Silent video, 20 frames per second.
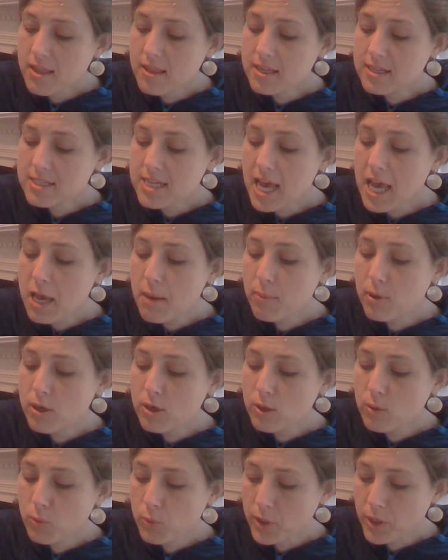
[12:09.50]
the
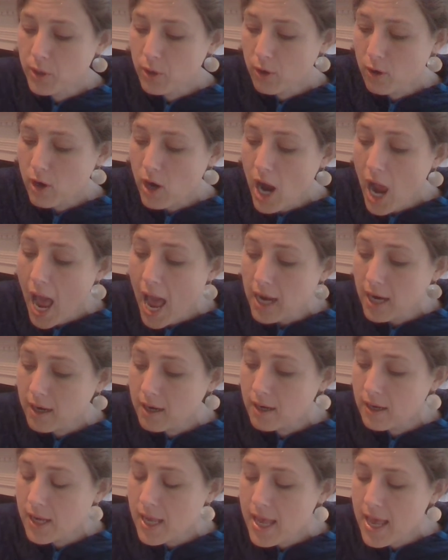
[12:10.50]
table would crack
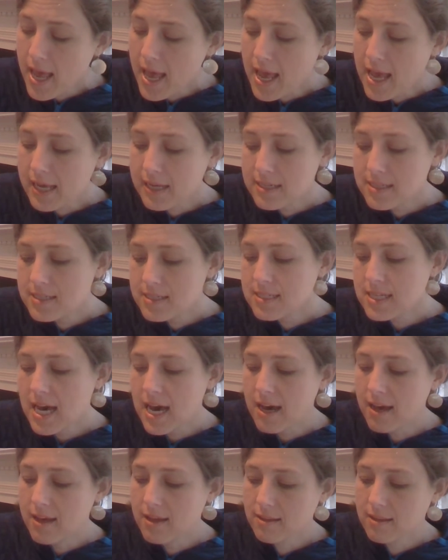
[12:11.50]
and
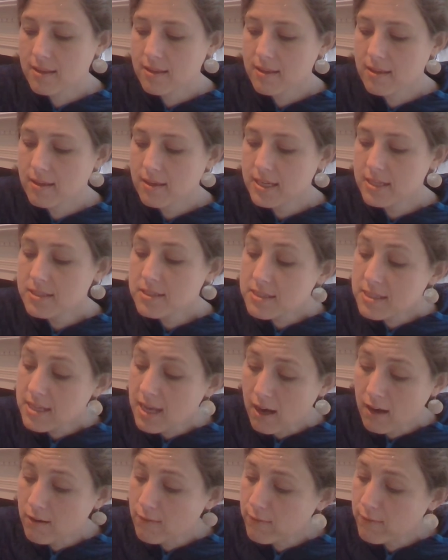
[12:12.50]
death
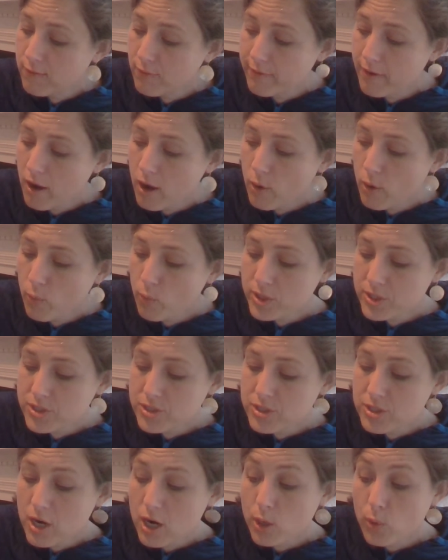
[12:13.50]
itself would
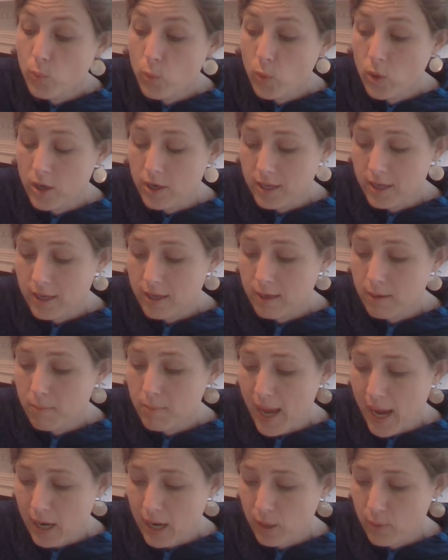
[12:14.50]
start working
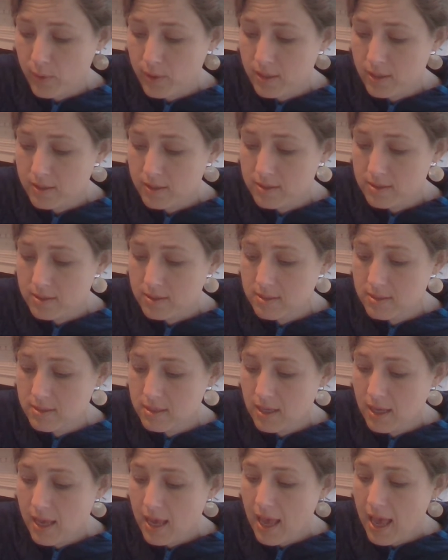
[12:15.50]
backwards.
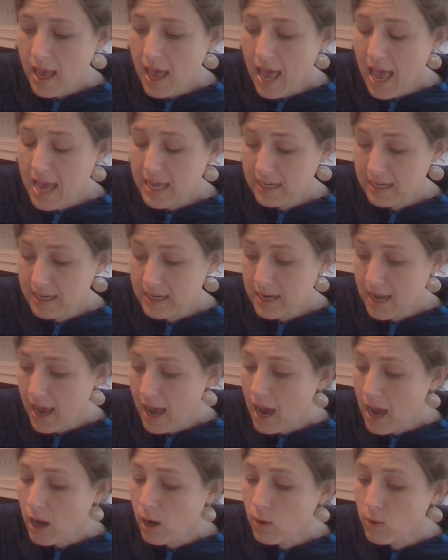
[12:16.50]
And
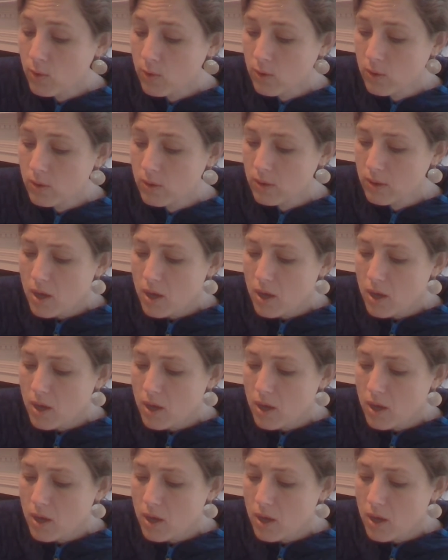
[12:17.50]
now?